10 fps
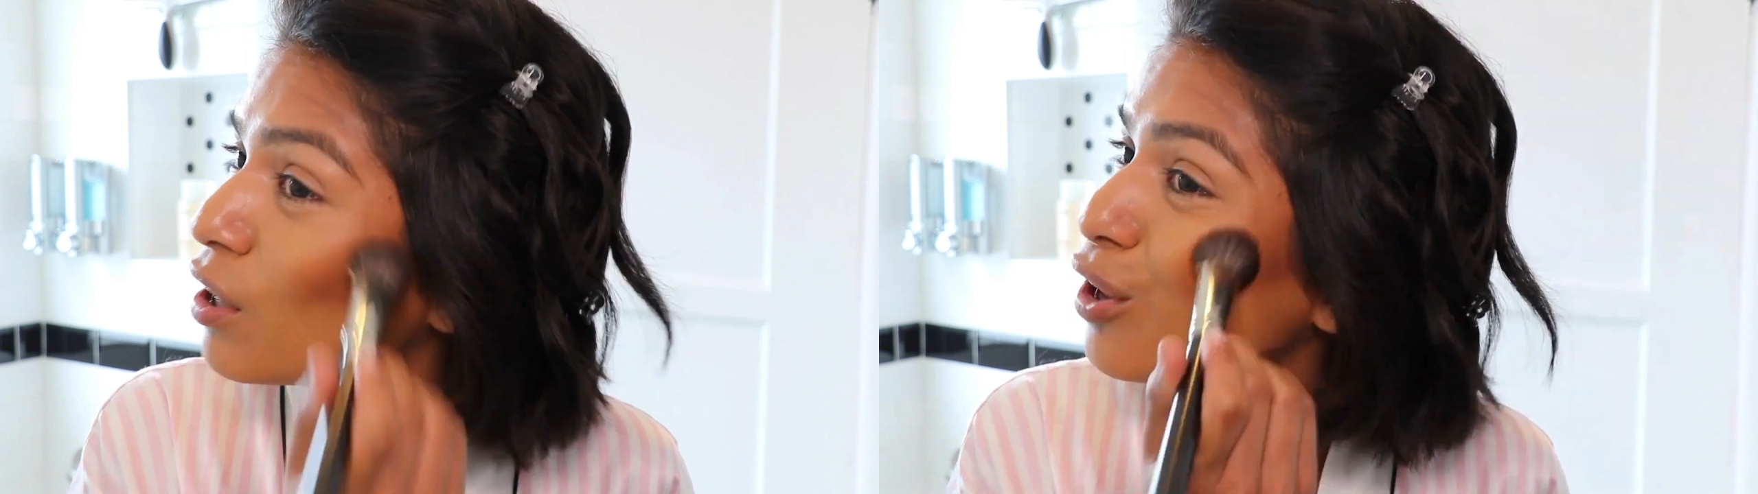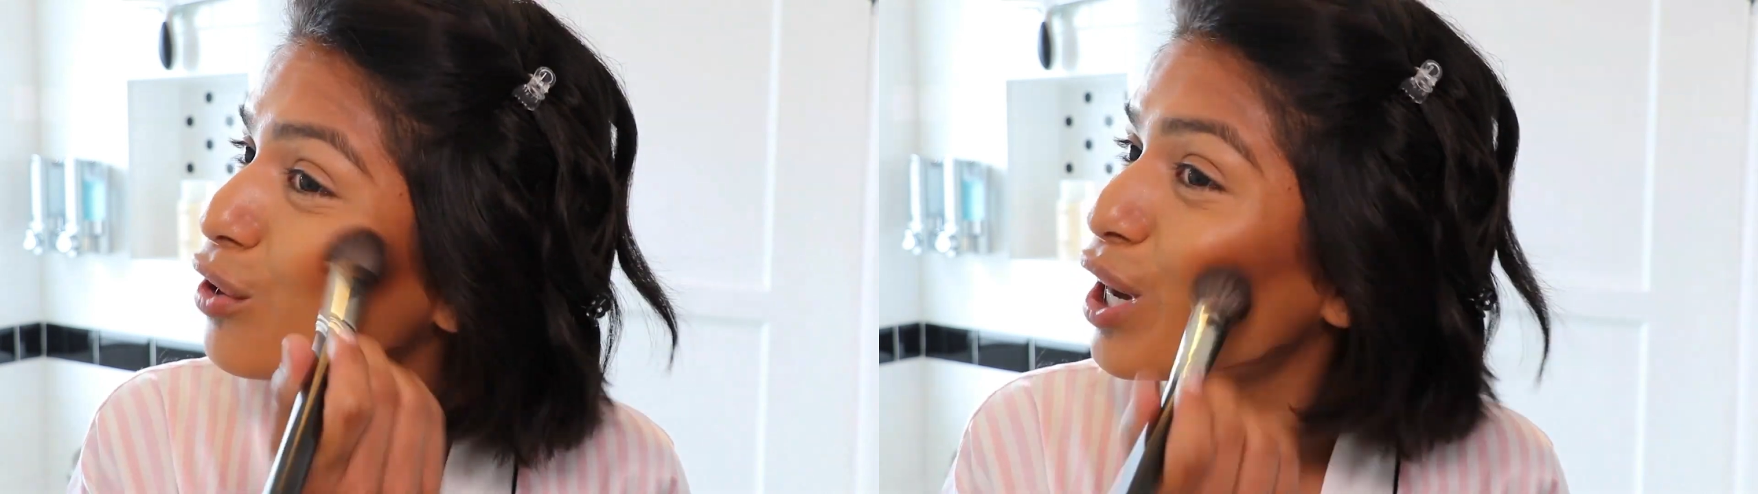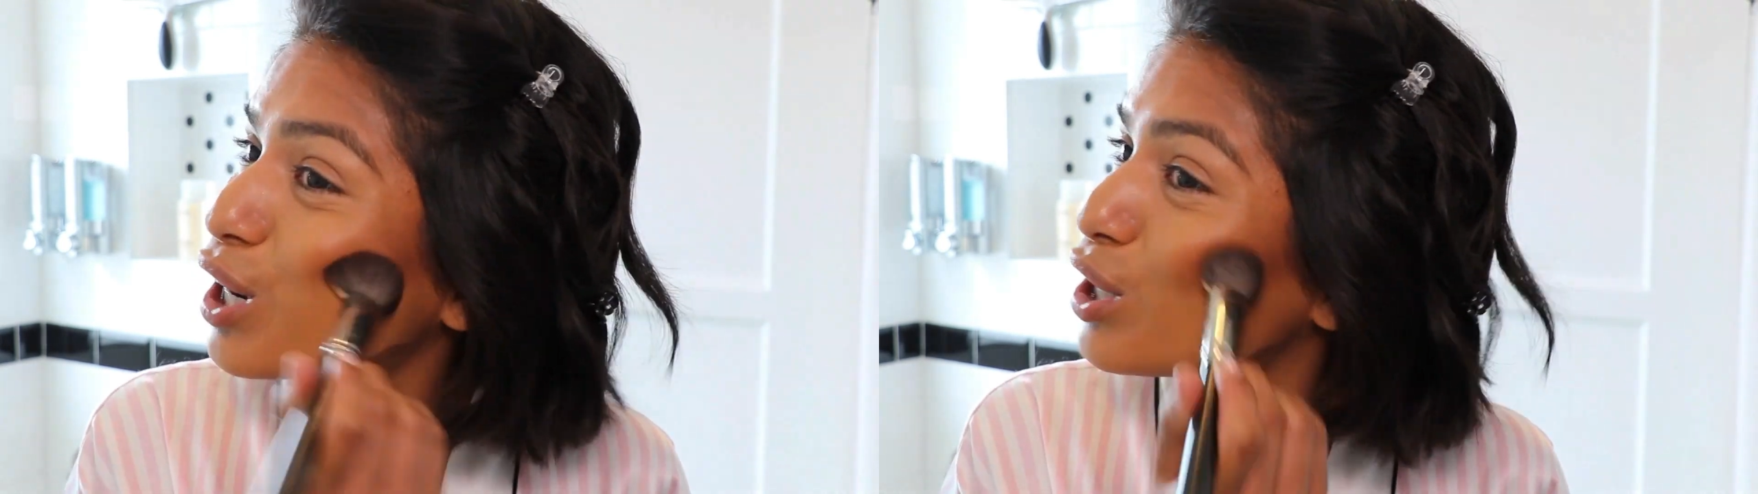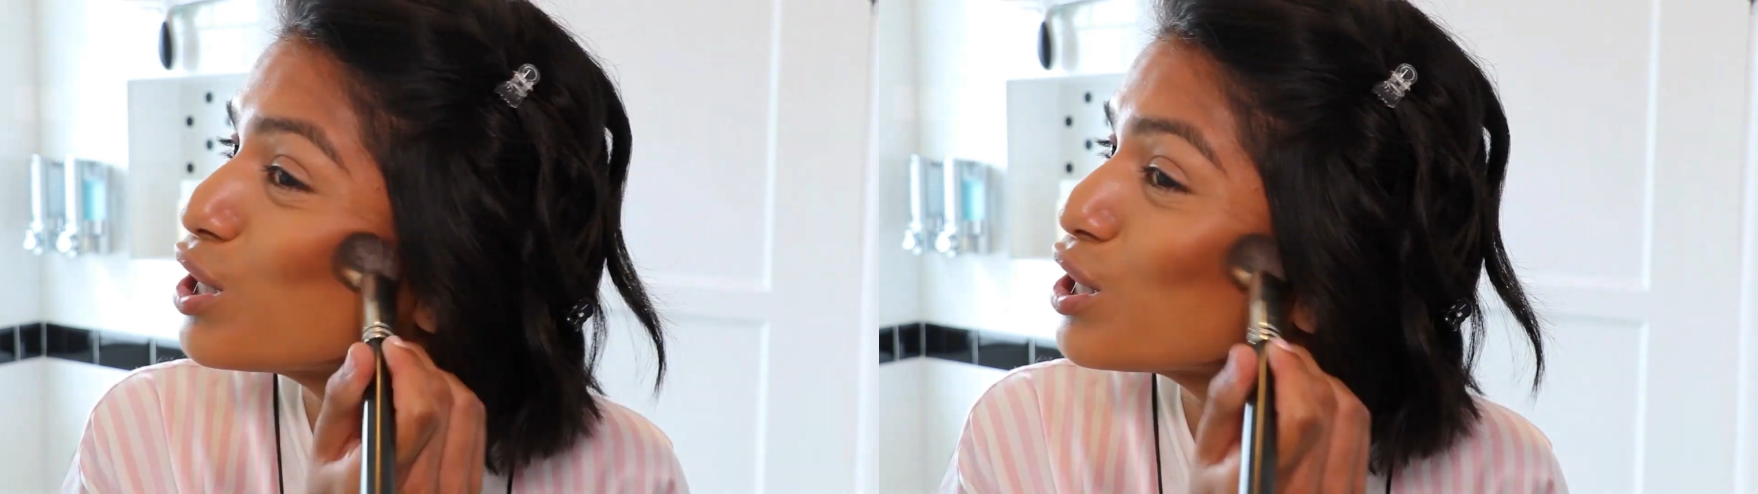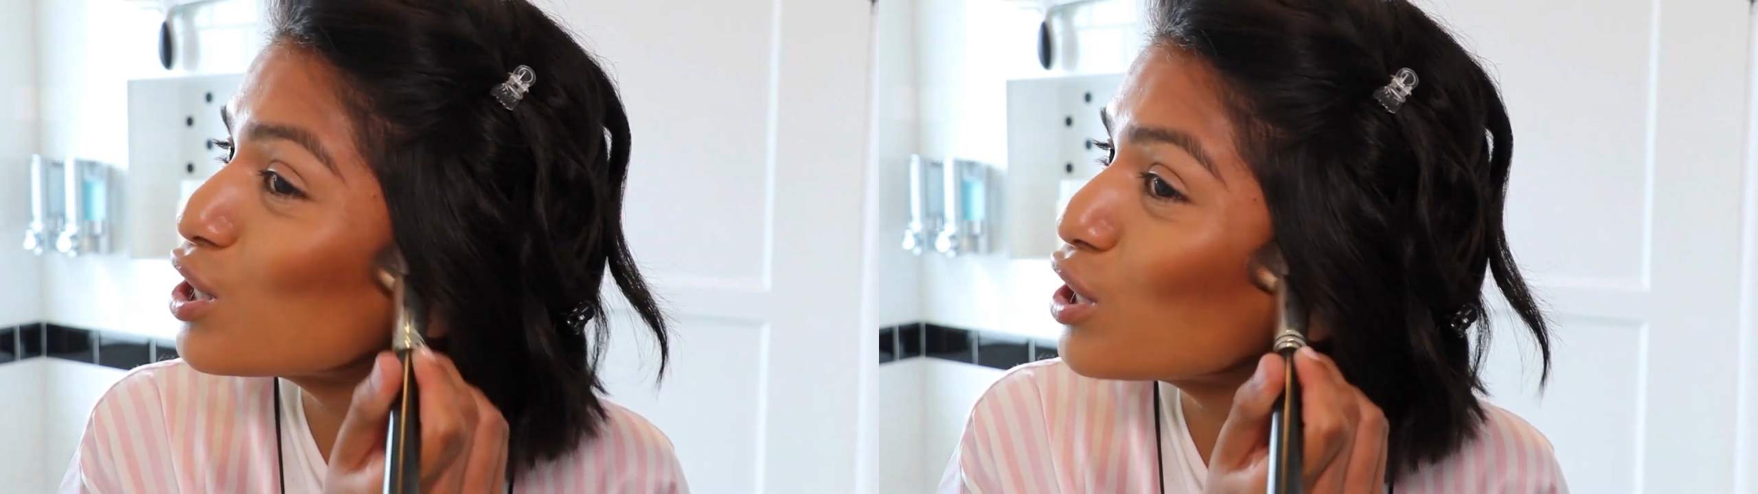all that
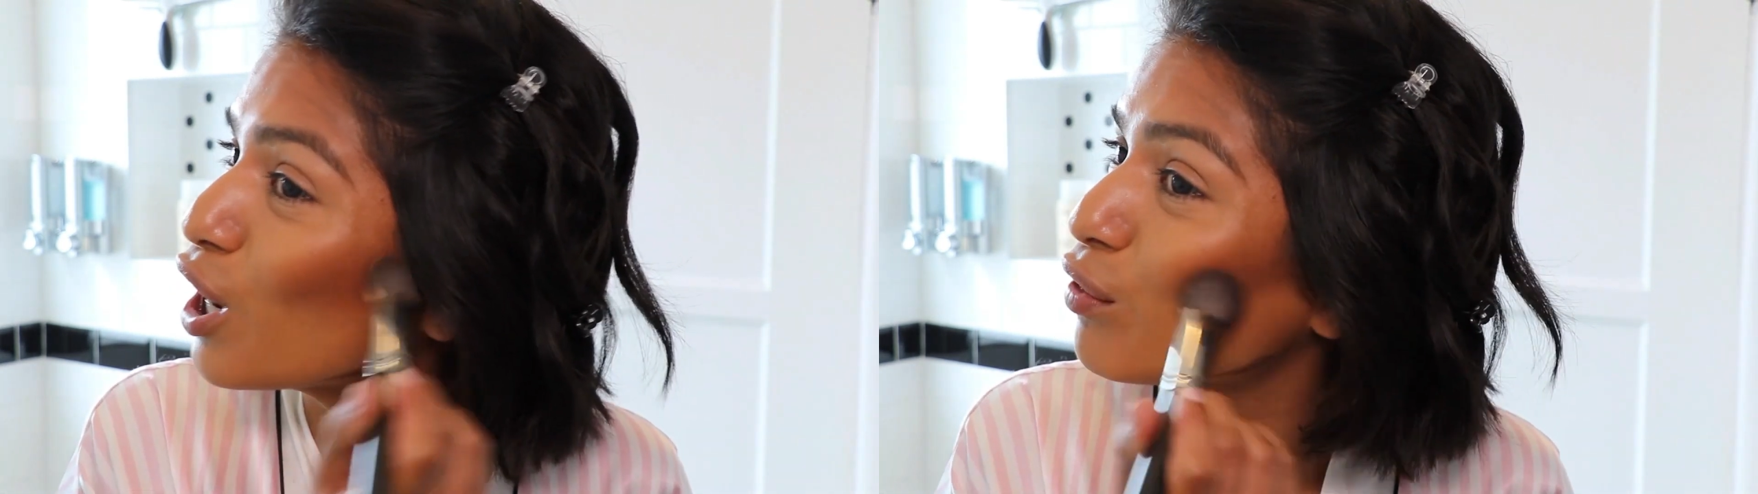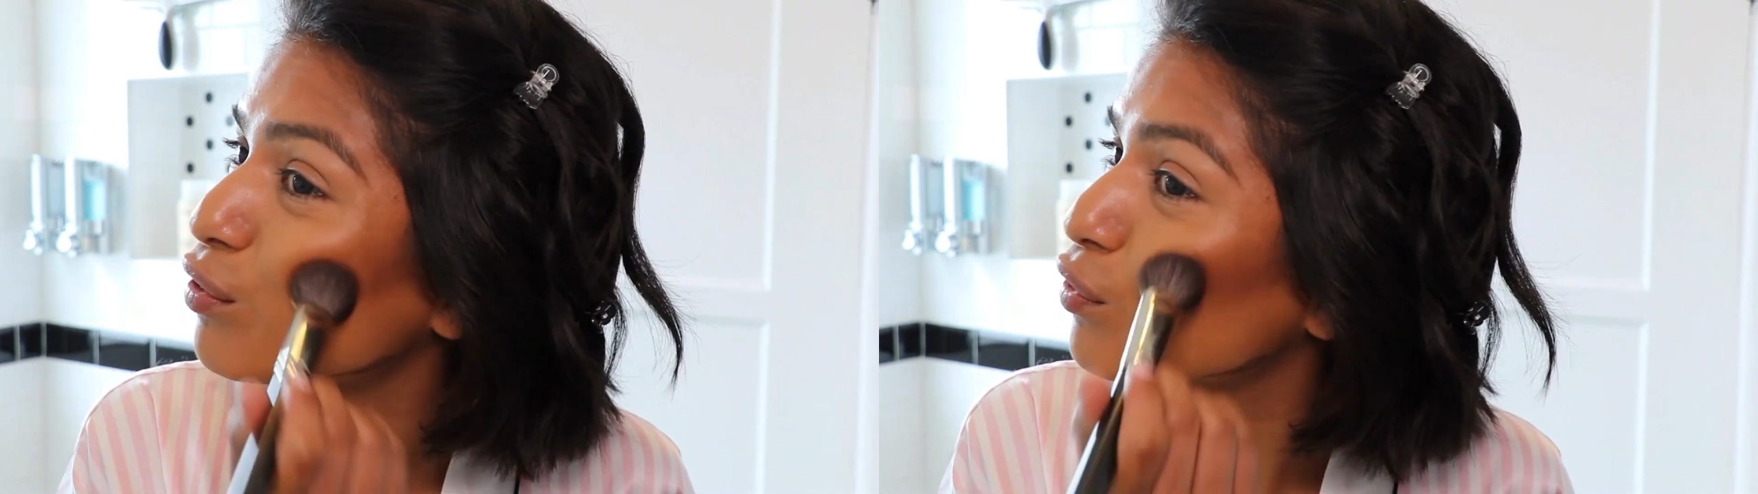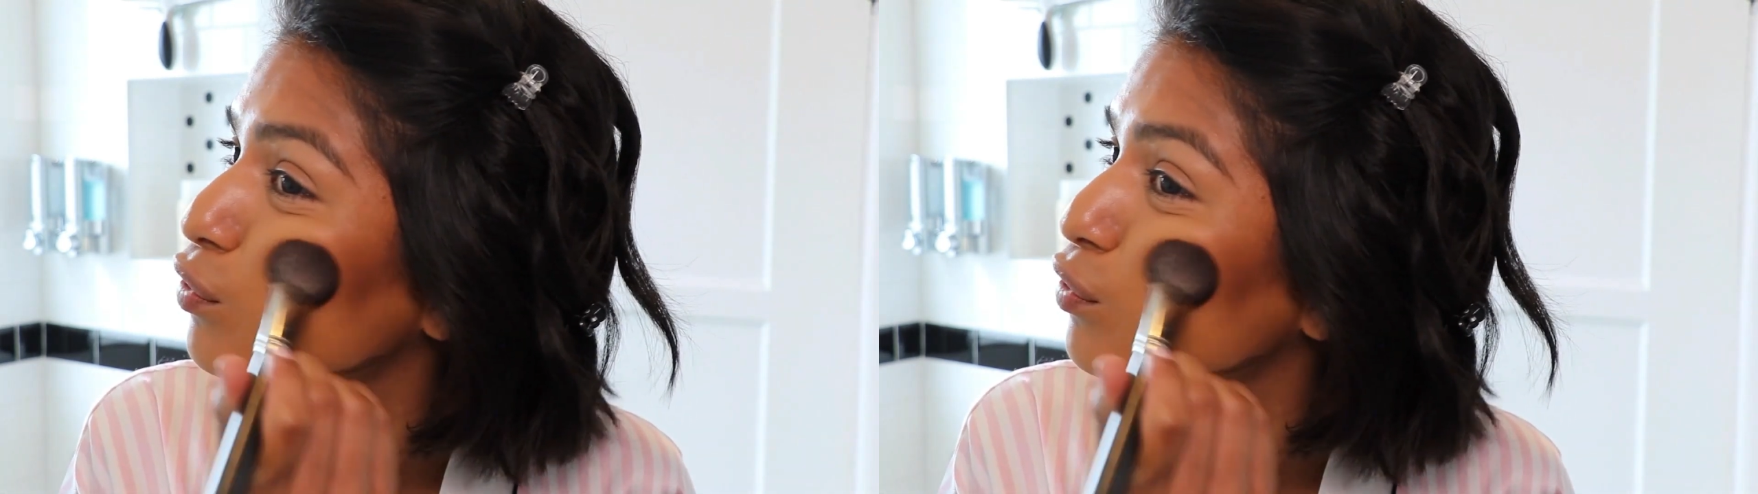good stuff.